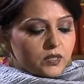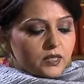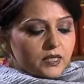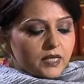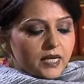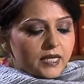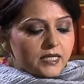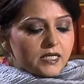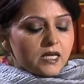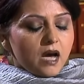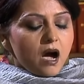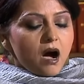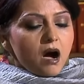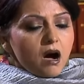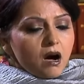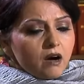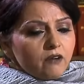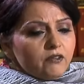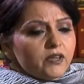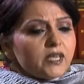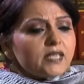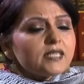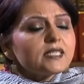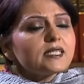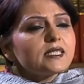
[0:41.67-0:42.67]
that are
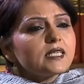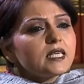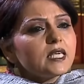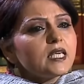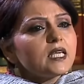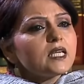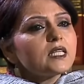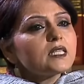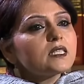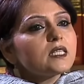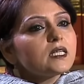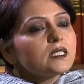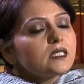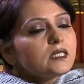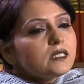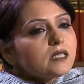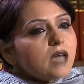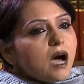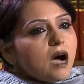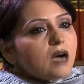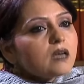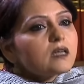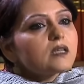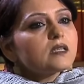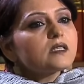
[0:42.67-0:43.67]
we seeing the
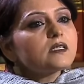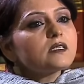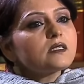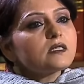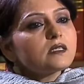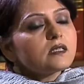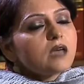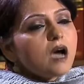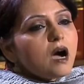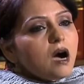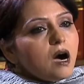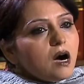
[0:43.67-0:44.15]
darkest